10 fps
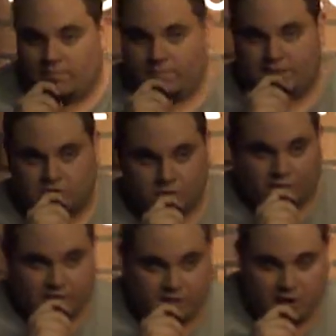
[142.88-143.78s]
that's
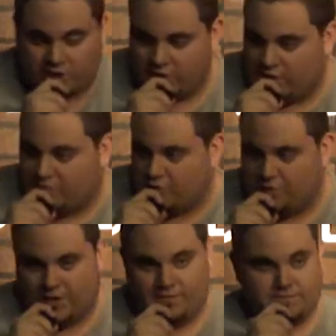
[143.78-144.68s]
Goofy the dog, you love
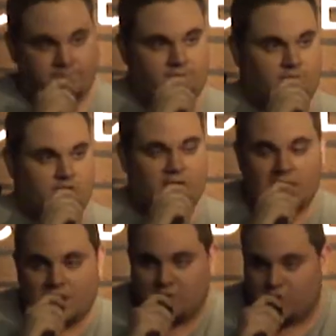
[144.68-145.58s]
Goofy. You
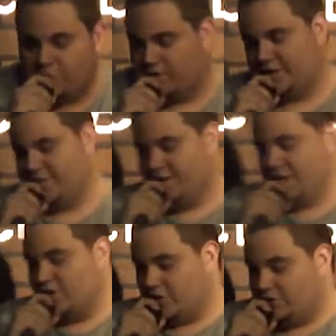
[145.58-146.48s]
love Goofy.
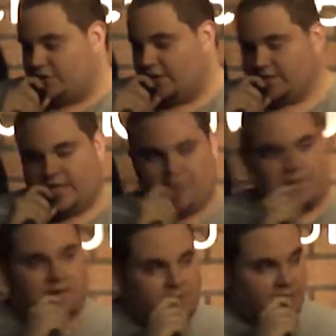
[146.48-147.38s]
Go shake his hand. I'm
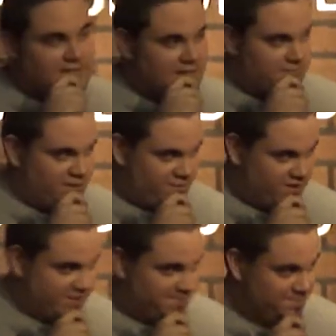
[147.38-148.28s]
like, I'm 19,
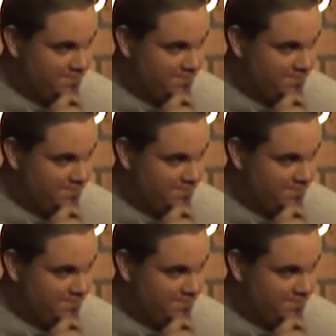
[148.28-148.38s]
motherfucker.